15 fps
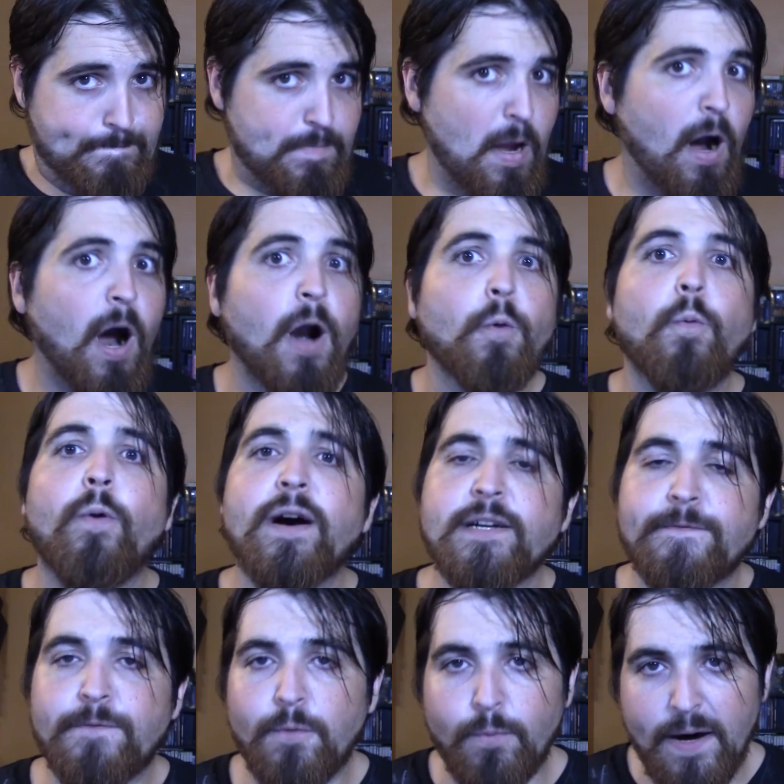our
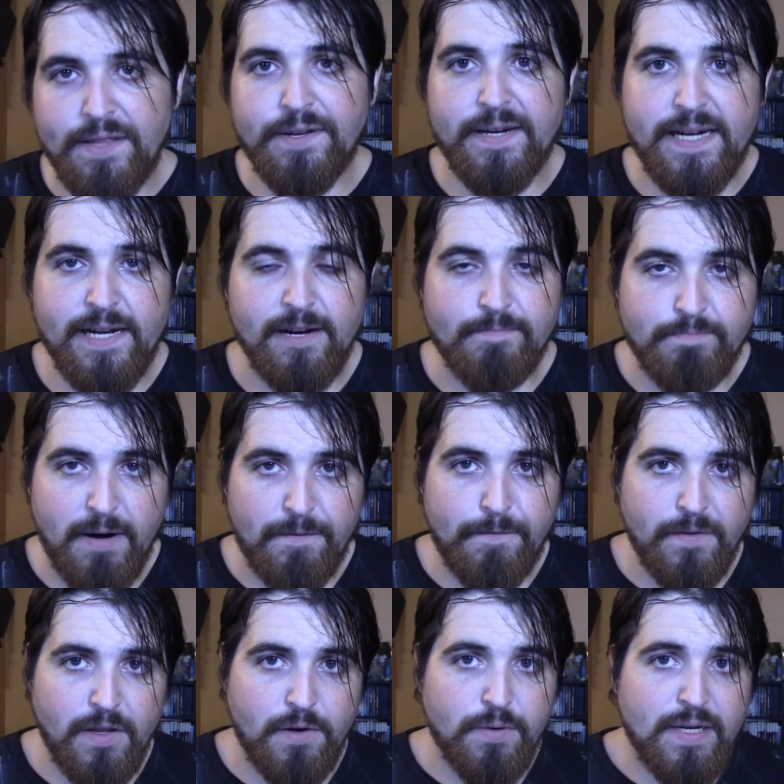wonderful weather here in
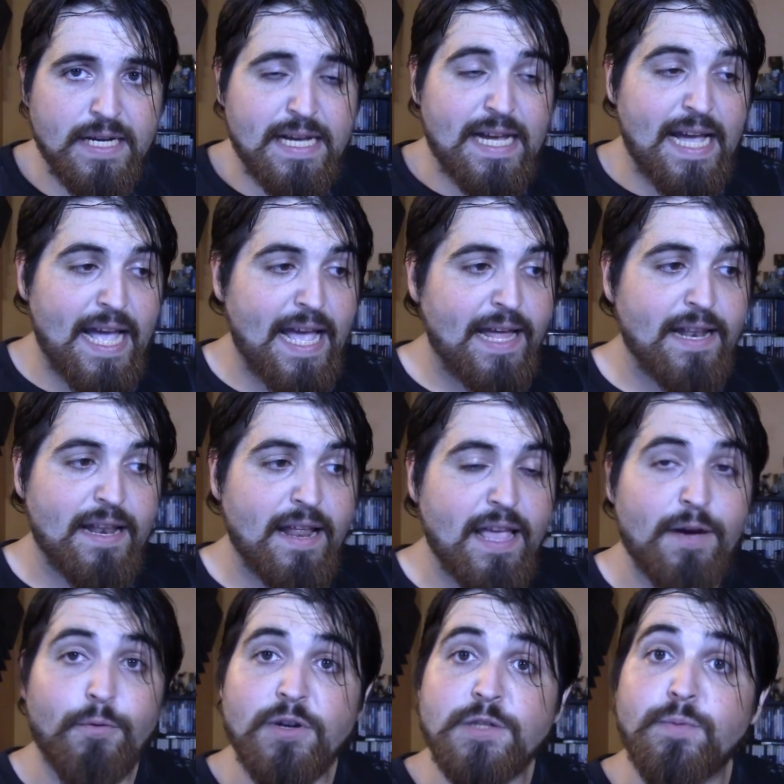Buffalo, and it
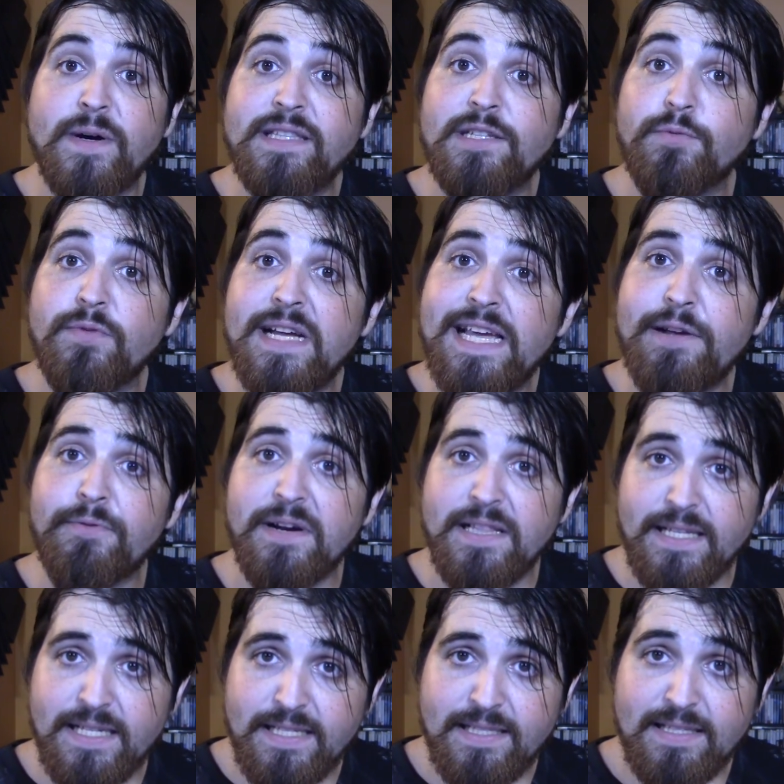was when the Wii
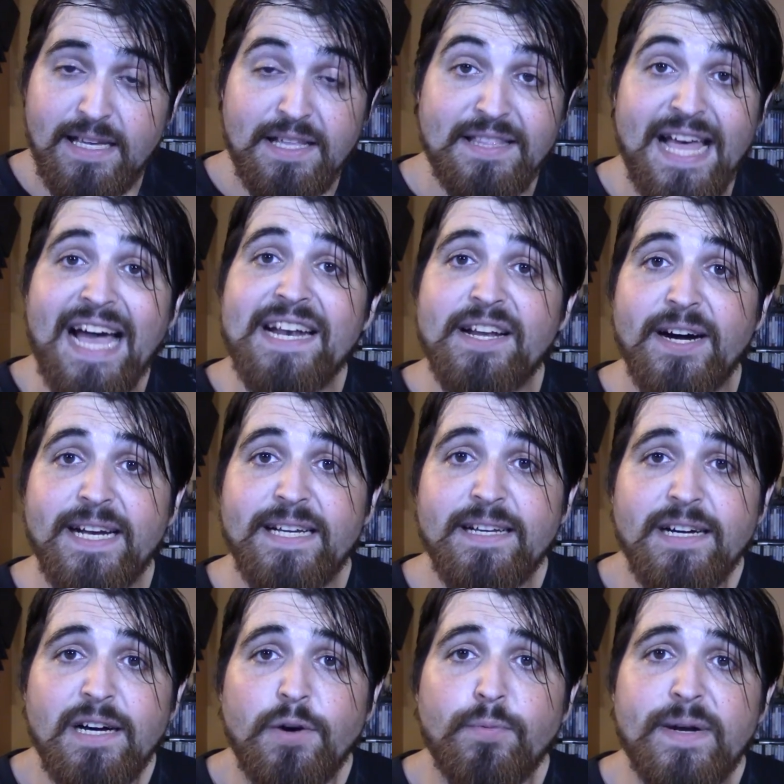released. That night,
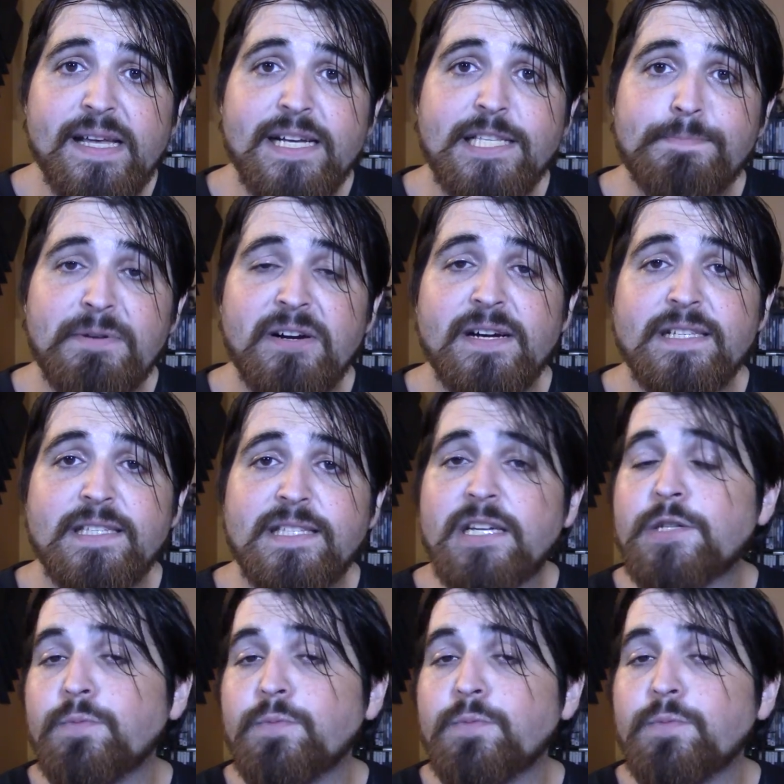we experienced such